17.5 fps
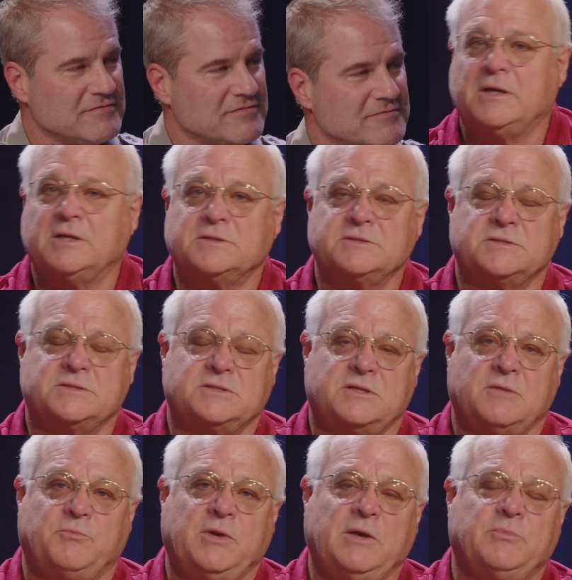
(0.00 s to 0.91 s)
Because
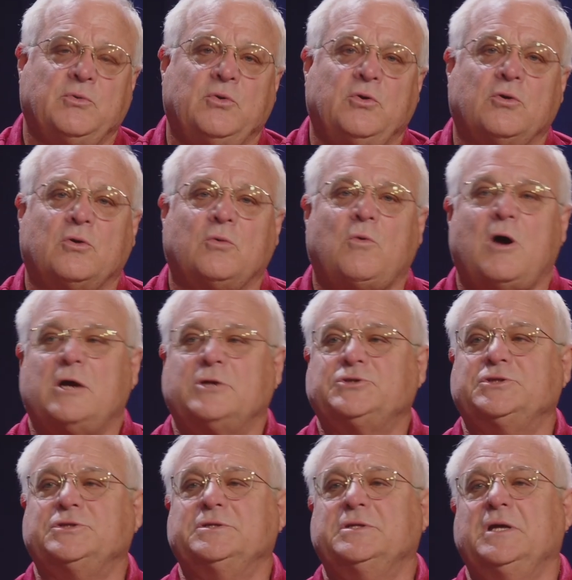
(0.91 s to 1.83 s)
the people who are
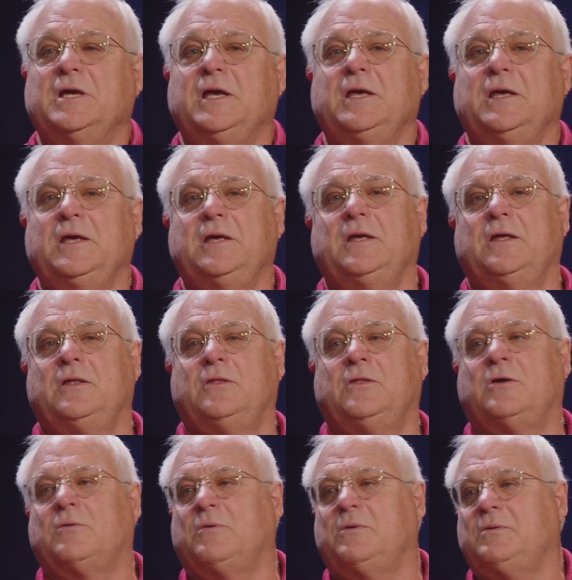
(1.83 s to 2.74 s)
watching,
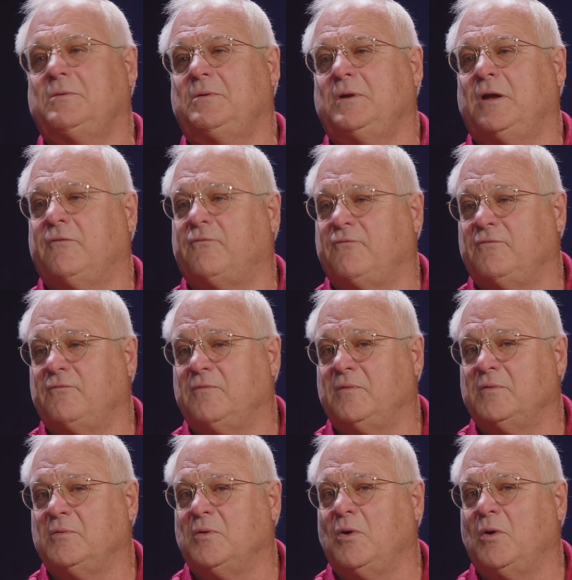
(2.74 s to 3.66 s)
if
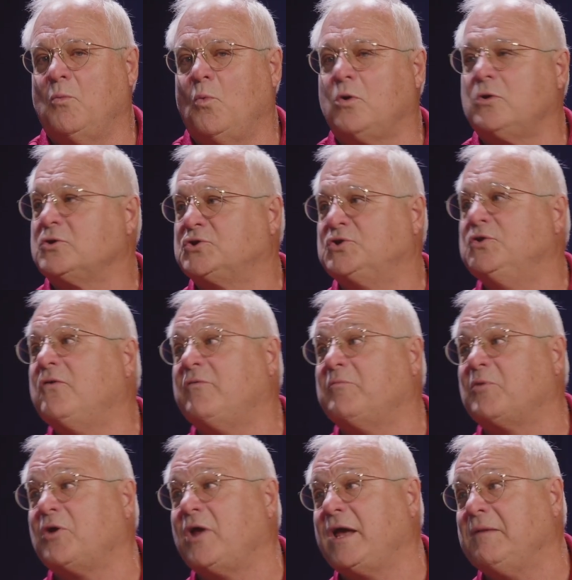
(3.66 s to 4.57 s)
one or two of
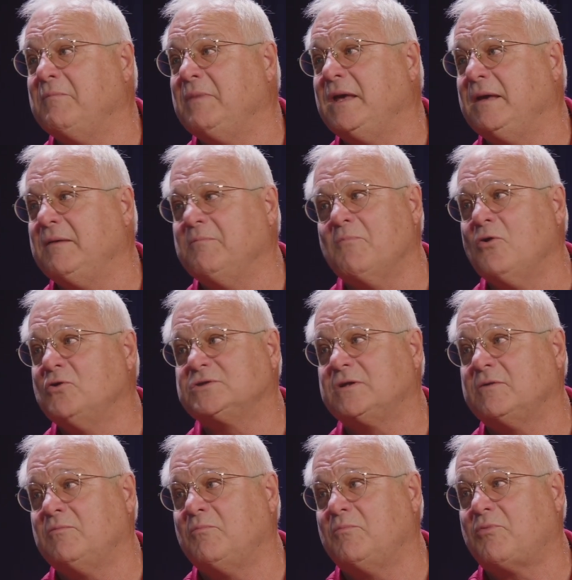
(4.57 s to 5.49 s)
them are like me, most
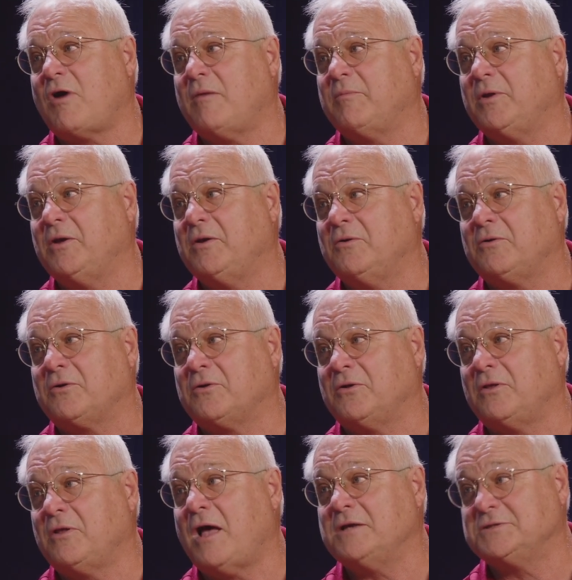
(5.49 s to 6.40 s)
of them probably are a
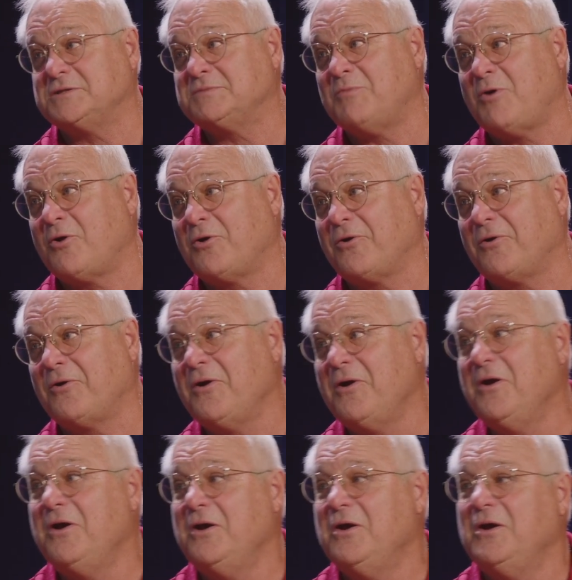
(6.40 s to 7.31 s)
lot smarter,
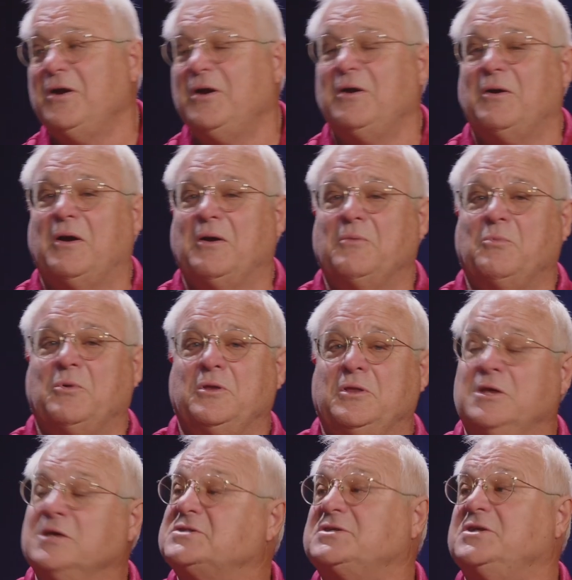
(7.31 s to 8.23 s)

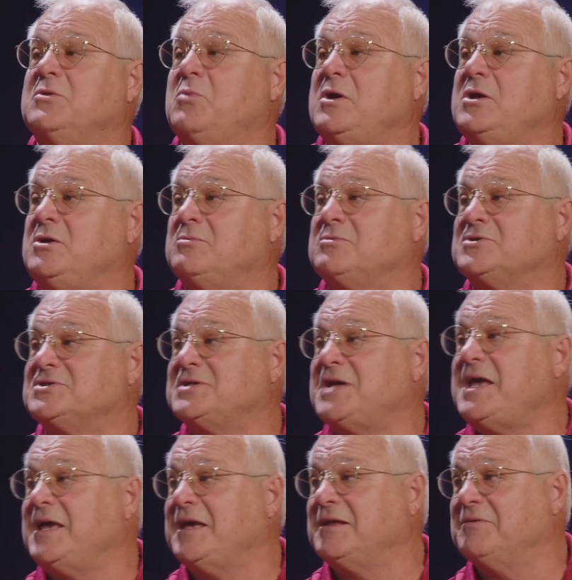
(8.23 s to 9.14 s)
would listen to what you were
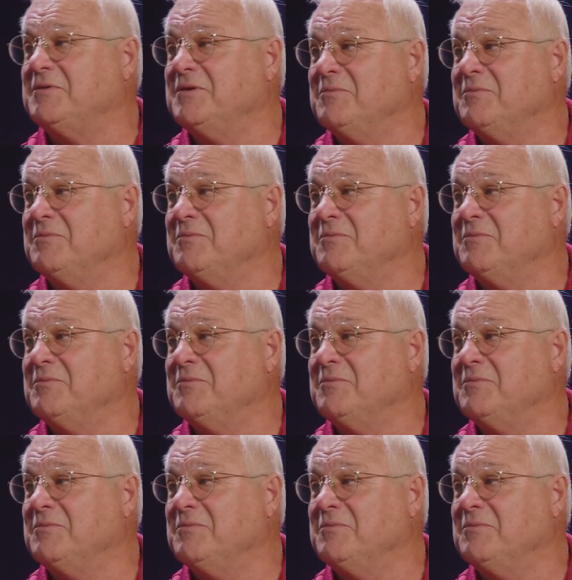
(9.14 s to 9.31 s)
saying,